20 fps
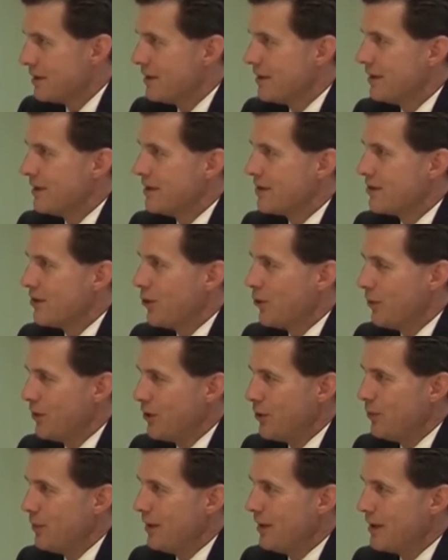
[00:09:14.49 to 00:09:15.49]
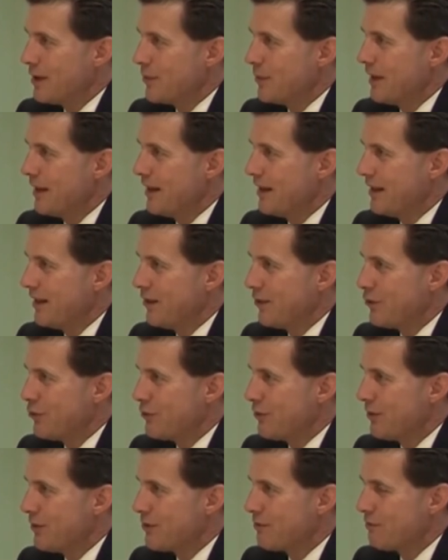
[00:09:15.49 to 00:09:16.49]
Yes. So when you were asking me how the
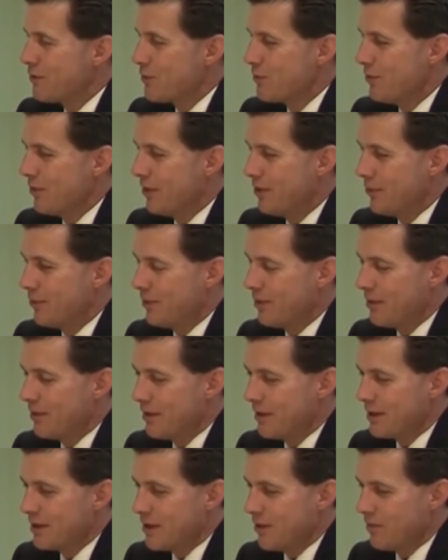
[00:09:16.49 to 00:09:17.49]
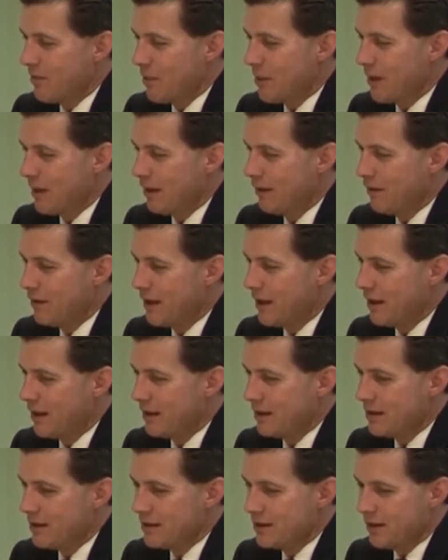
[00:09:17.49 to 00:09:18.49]
industry has responded, one of the things I've probably left out
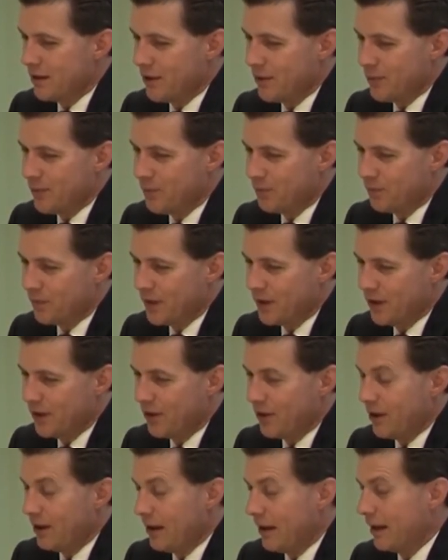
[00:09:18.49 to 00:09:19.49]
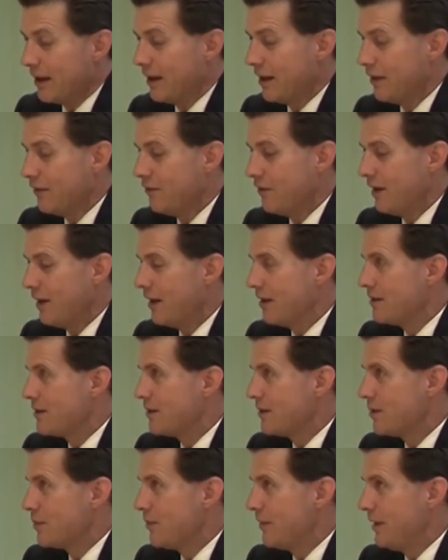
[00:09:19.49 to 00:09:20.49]
is, um, you know, I, I get invited
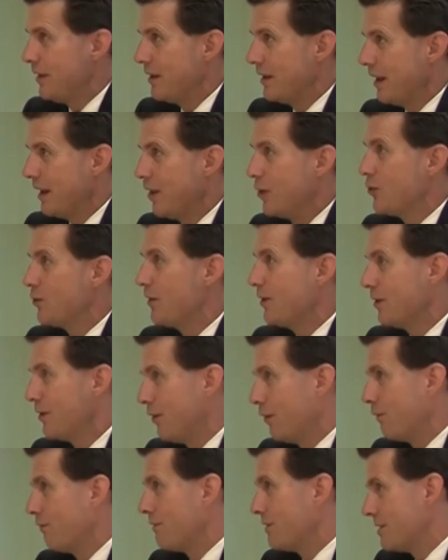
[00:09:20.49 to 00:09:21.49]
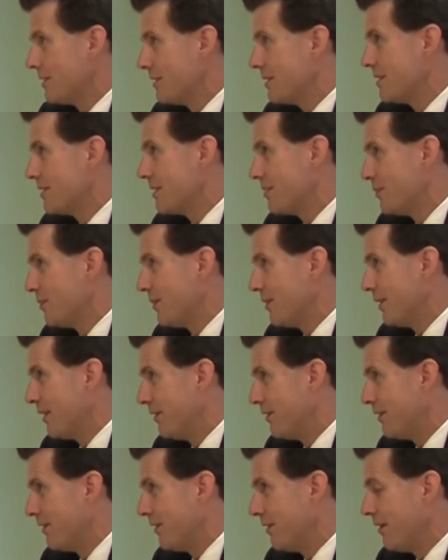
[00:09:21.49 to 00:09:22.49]
to speak at hedge fund conferences,
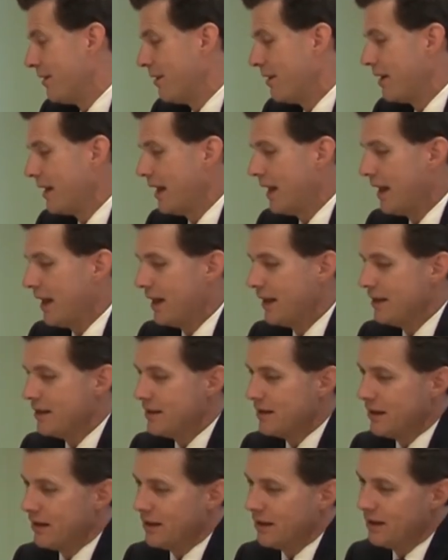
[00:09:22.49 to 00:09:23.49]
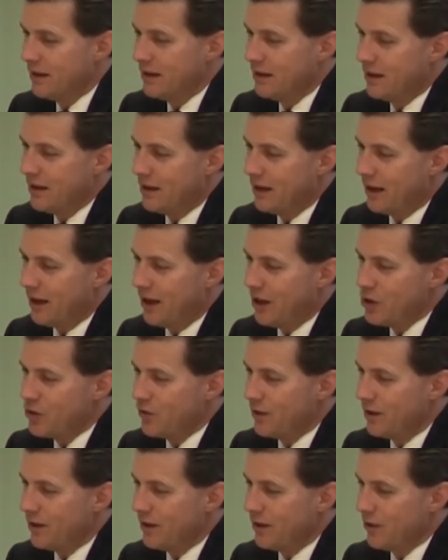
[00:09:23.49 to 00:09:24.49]
believe it or not. And uh, the hedge
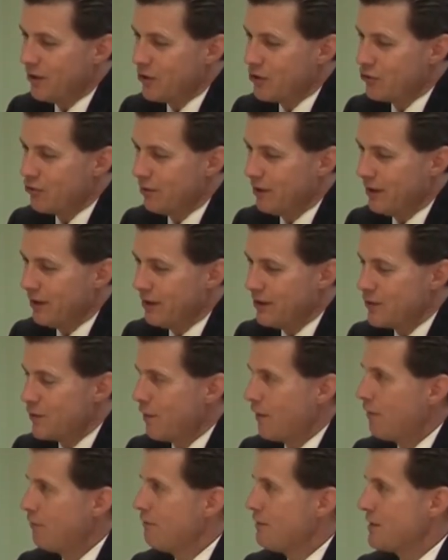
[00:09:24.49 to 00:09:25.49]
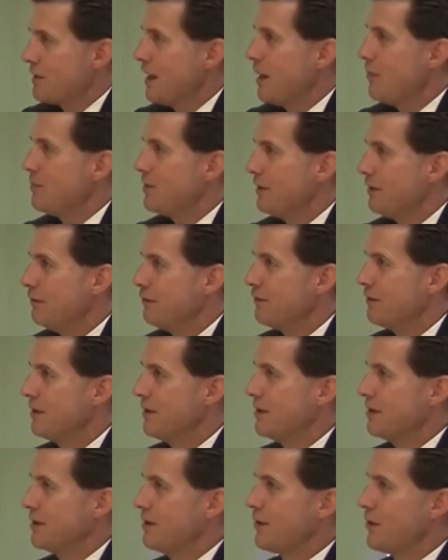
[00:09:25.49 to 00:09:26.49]
fund industry is very receptive
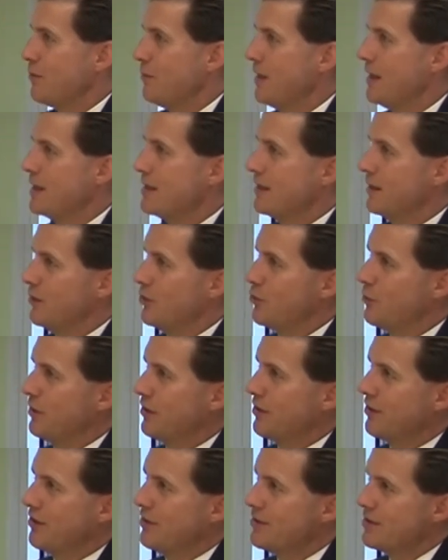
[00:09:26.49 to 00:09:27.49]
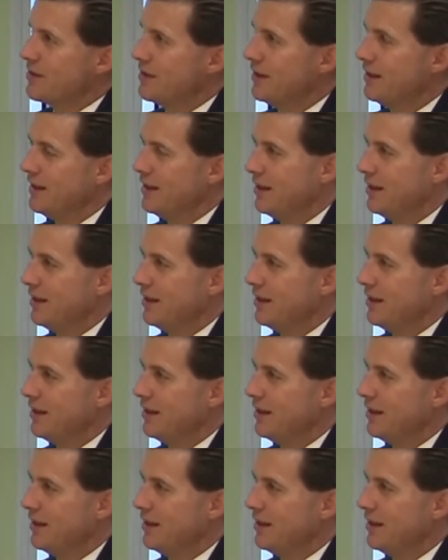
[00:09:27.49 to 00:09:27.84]
to the message, because